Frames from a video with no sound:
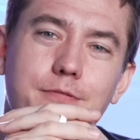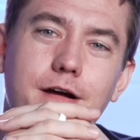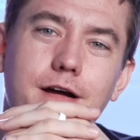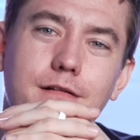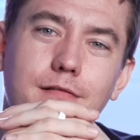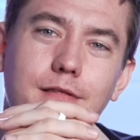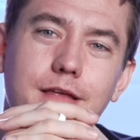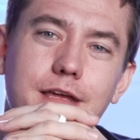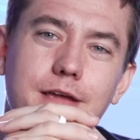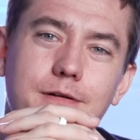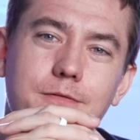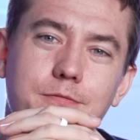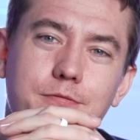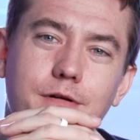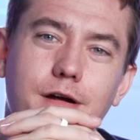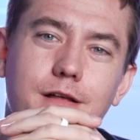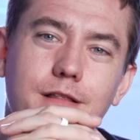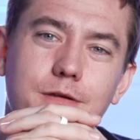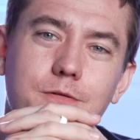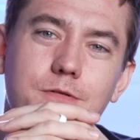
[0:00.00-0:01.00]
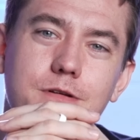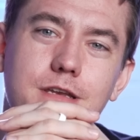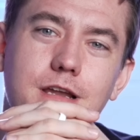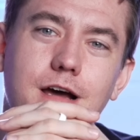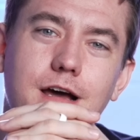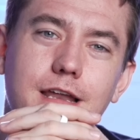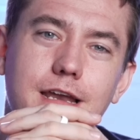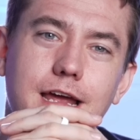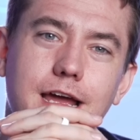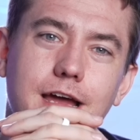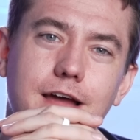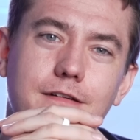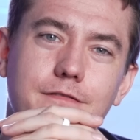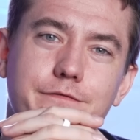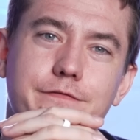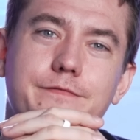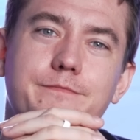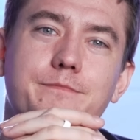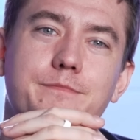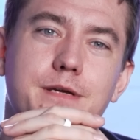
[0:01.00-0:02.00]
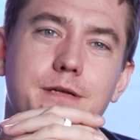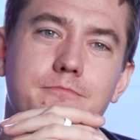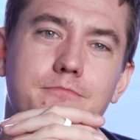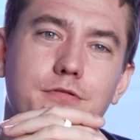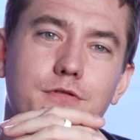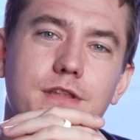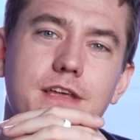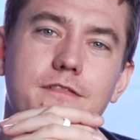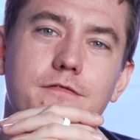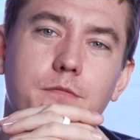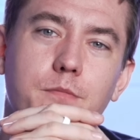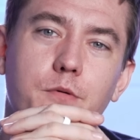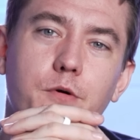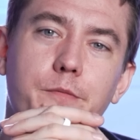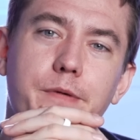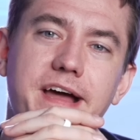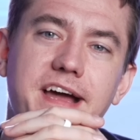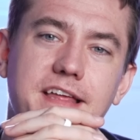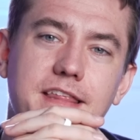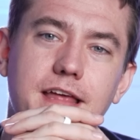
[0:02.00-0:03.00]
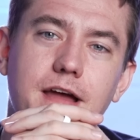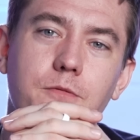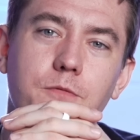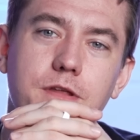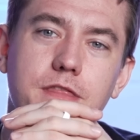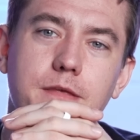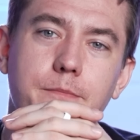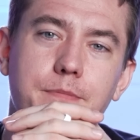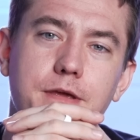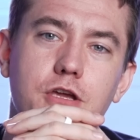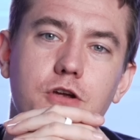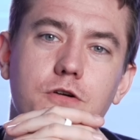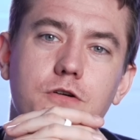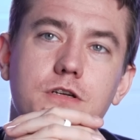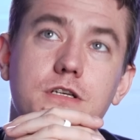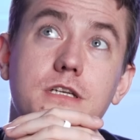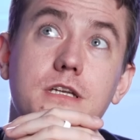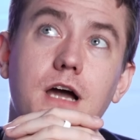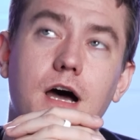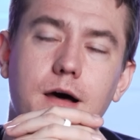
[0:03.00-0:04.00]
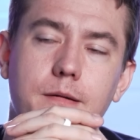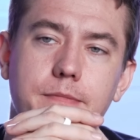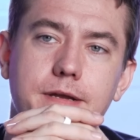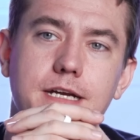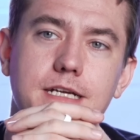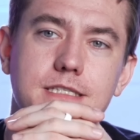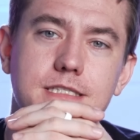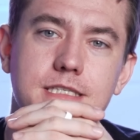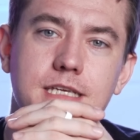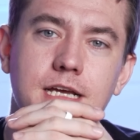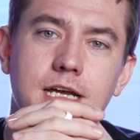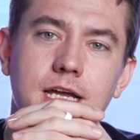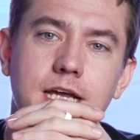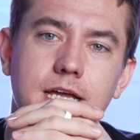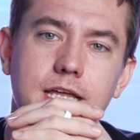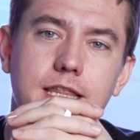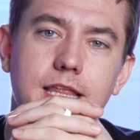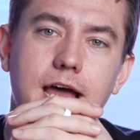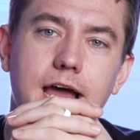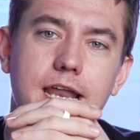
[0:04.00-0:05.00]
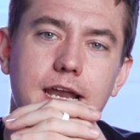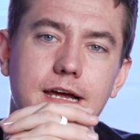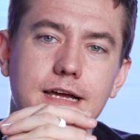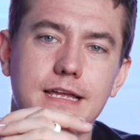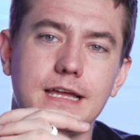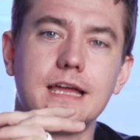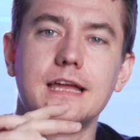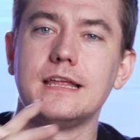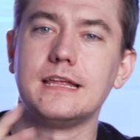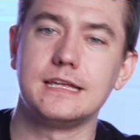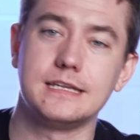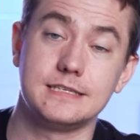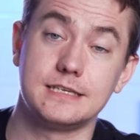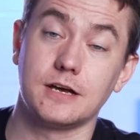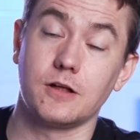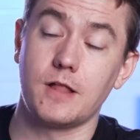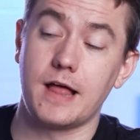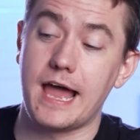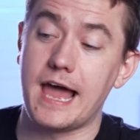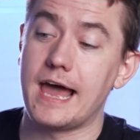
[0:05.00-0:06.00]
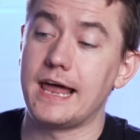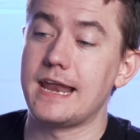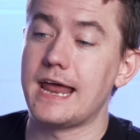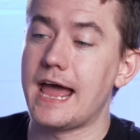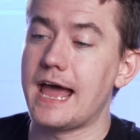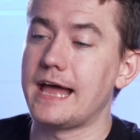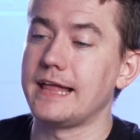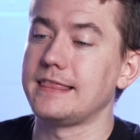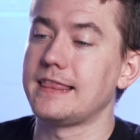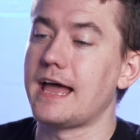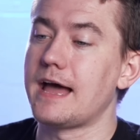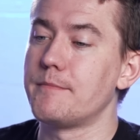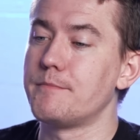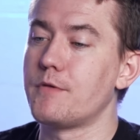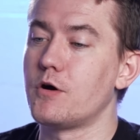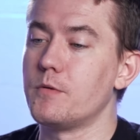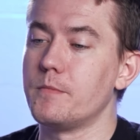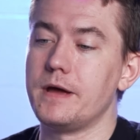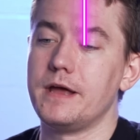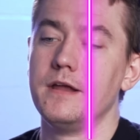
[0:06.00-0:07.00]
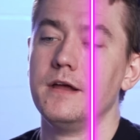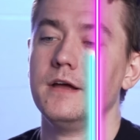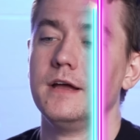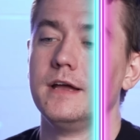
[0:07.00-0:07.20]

probably it probably would not have been believable back then with the pure dominance that Intel had had at that moment.